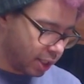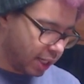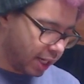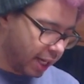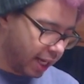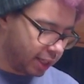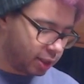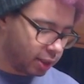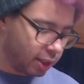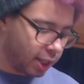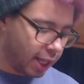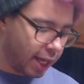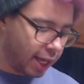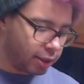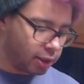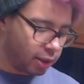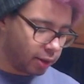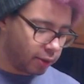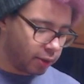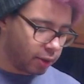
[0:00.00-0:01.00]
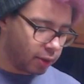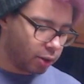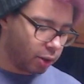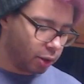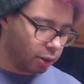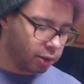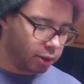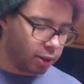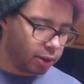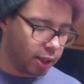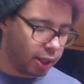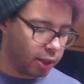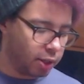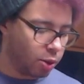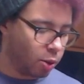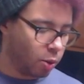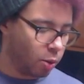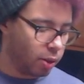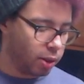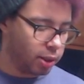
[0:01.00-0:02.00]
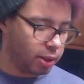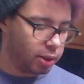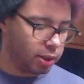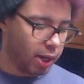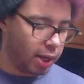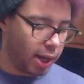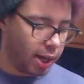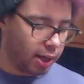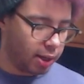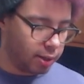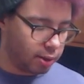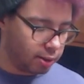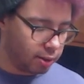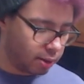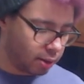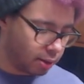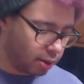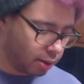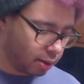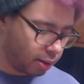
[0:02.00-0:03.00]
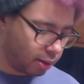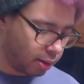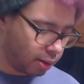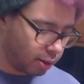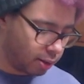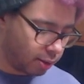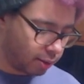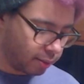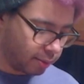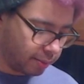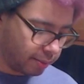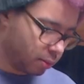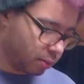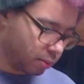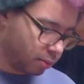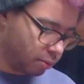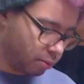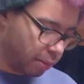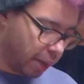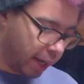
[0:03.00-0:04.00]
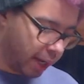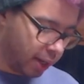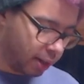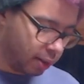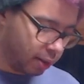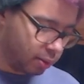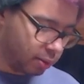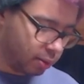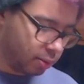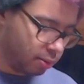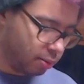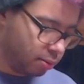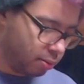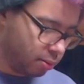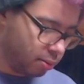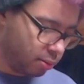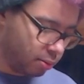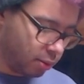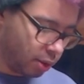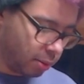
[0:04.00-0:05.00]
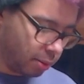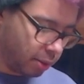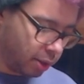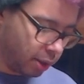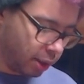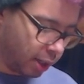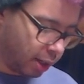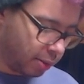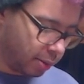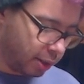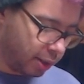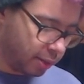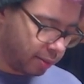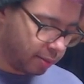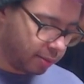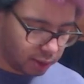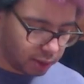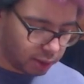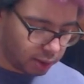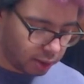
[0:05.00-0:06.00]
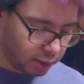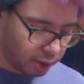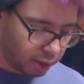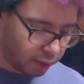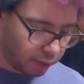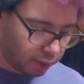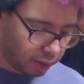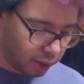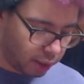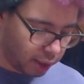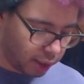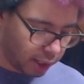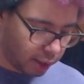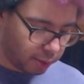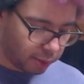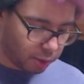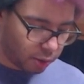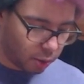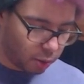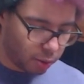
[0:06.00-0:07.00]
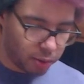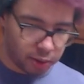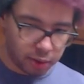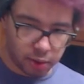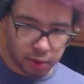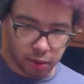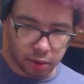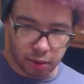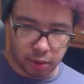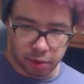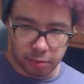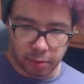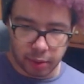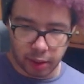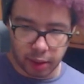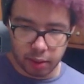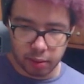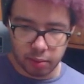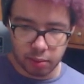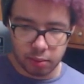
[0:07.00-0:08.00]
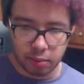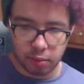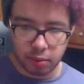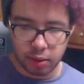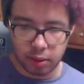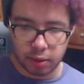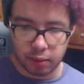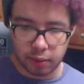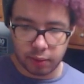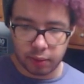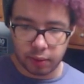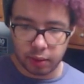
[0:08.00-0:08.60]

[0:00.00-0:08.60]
It's less of a cult than chorus and band. I'll put it that way. You ever hung out with chorus girls, bro? What the fuck?